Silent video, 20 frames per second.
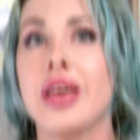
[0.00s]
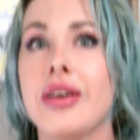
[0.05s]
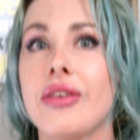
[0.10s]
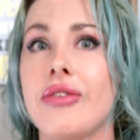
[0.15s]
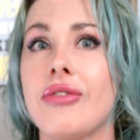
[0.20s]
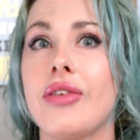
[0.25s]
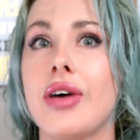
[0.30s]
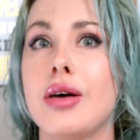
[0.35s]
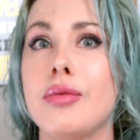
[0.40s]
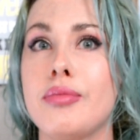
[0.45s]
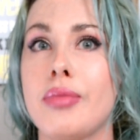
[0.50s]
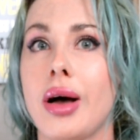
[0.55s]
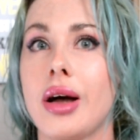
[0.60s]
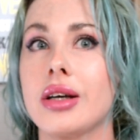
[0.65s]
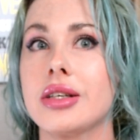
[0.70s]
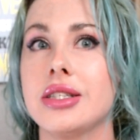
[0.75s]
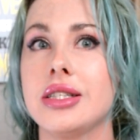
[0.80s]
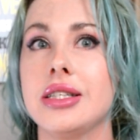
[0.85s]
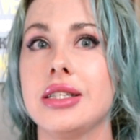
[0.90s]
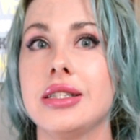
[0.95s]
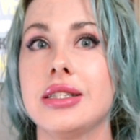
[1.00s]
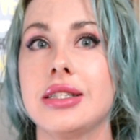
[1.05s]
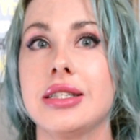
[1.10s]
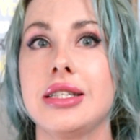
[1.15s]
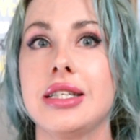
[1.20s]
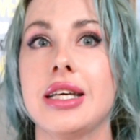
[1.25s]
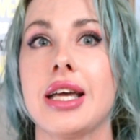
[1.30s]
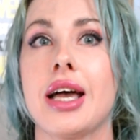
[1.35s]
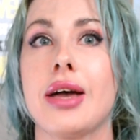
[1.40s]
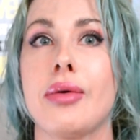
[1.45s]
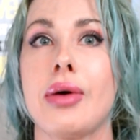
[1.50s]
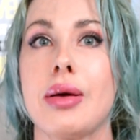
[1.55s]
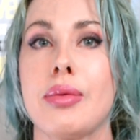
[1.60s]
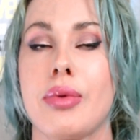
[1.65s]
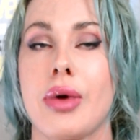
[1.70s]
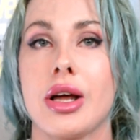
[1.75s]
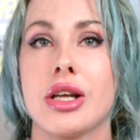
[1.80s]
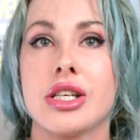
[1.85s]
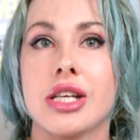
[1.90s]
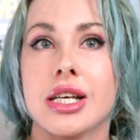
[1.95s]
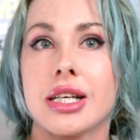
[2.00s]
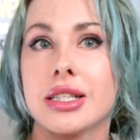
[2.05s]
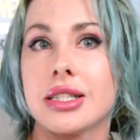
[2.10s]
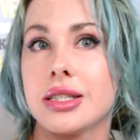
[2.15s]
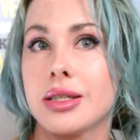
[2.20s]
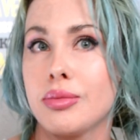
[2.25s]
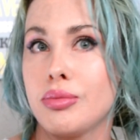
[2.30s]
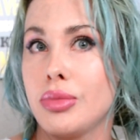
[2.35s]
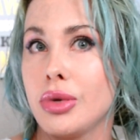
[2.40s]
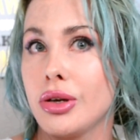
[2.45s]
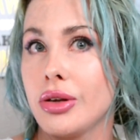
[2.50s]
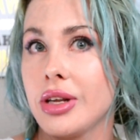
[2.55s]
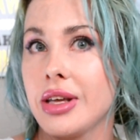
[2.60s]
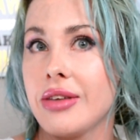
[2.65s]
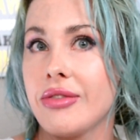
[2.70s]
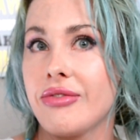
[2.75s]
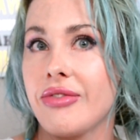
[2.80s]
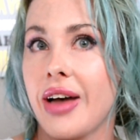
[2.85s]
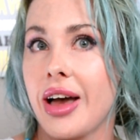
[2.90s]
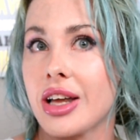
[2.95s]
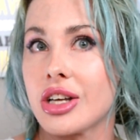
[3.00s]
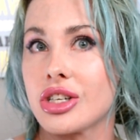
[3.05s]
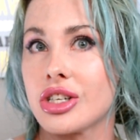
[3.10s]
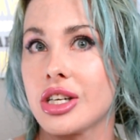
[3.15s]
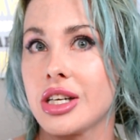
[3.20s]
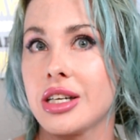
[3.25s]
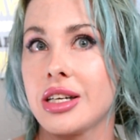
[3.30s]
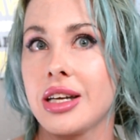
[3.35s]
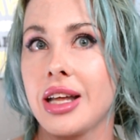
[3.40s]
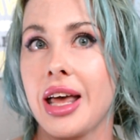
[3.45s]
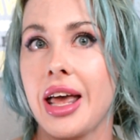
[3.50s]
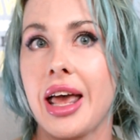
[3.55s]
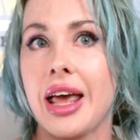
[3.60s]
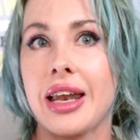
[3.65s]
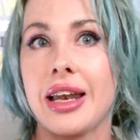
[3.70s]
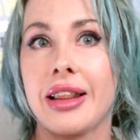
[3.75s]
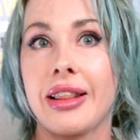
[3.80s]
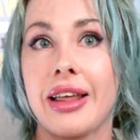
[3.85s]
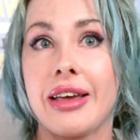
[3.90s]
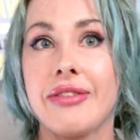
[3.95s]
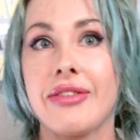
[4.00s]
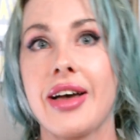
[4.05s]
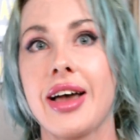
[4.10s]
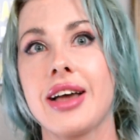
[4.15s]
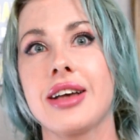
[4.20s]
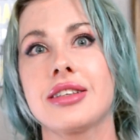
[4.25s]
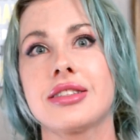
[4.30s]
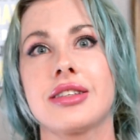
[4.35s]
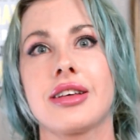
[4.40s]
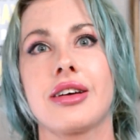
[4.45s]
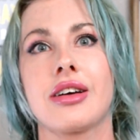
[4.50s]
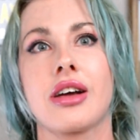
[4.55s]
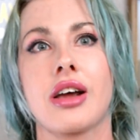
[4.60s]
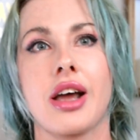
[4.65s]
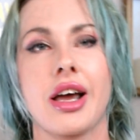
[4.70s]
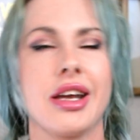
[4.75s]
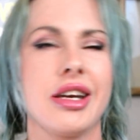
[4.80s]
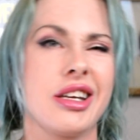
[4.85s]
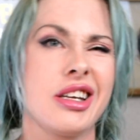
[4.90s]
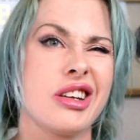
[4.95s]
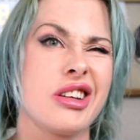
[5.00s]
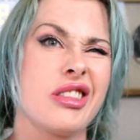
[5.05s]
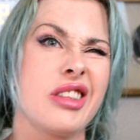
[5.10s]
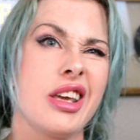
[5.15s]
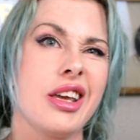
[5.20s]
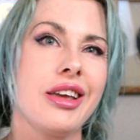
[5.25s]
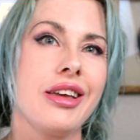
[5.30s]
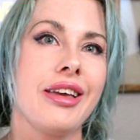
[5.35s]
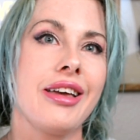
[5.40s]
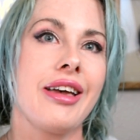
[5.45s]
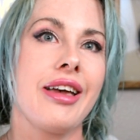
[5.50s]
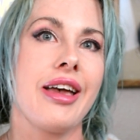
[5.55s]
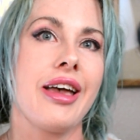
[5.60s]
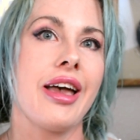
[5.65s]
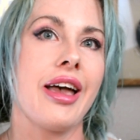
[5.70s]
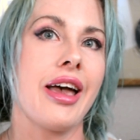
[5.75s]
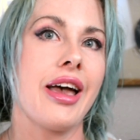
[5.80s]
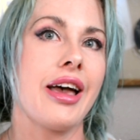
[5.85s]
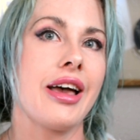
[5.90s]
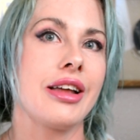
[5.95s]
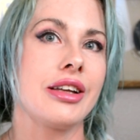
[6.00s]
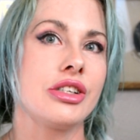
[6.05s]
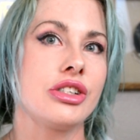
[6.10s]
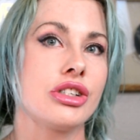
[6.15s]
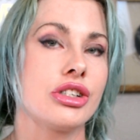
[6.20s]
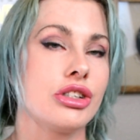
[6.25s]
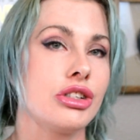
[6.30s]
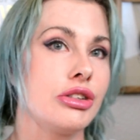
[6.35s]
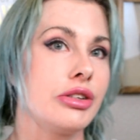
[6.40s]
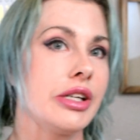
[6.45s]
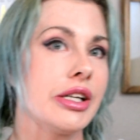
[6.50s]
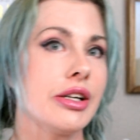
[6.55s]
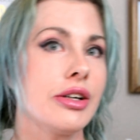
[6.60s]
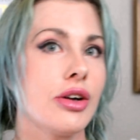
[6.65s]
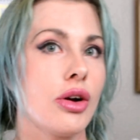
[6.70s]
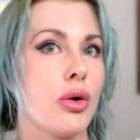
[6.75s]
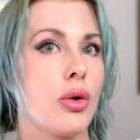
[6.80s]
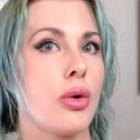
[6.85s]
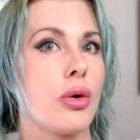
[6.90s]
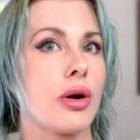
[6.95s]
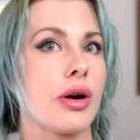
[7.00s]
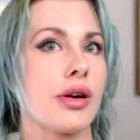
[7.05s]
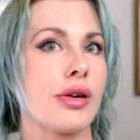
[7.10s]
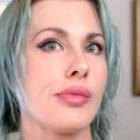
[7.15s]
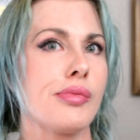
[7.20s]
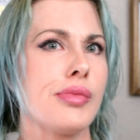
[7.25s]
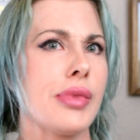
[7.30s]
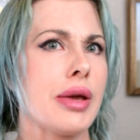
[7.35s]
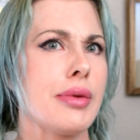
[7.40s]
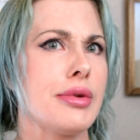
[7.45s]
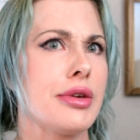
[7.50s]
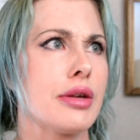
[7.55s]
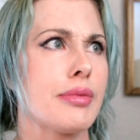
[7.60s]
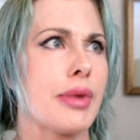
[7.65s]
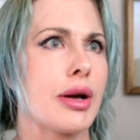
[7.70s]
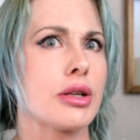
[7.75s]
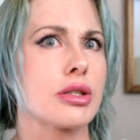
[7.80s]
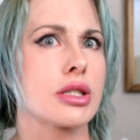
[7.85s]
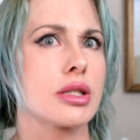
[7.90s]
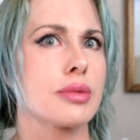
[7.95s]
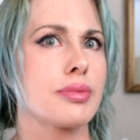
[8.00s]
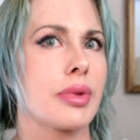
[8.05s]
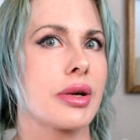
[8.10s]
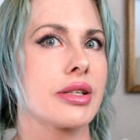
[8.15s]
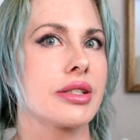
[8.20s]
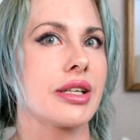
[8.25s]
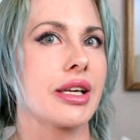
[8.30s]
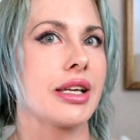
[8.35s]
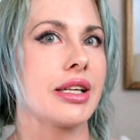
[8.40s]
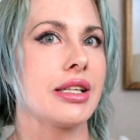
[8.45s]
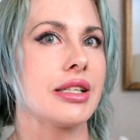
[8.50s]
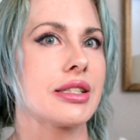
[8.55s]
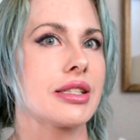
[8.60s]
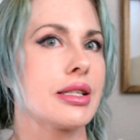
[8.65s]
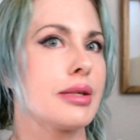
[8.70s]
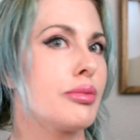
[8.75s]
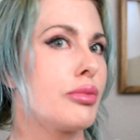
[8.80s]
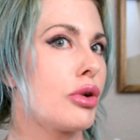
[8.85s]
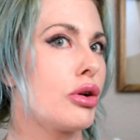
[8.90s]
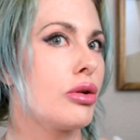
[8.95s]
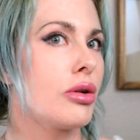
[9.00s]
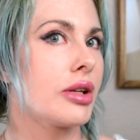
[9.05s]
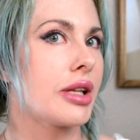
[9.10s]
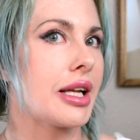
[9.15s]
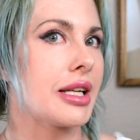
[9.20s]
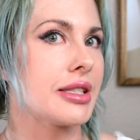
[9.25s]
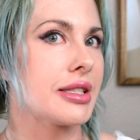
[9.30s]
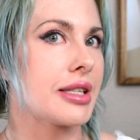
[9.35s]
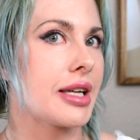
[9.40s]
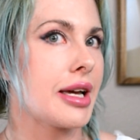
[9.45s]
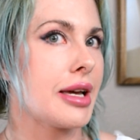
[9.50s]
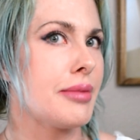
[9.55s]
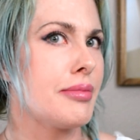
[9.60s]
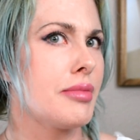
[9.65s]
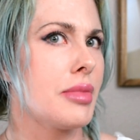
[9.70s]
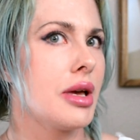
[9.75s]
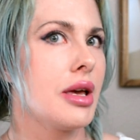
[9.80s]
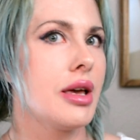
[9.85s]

if unboxings, DIY projects, beauty, fashion, and life hacks are kind of your thing, and you're new here, or maybe your mouse spontaneously broke last time,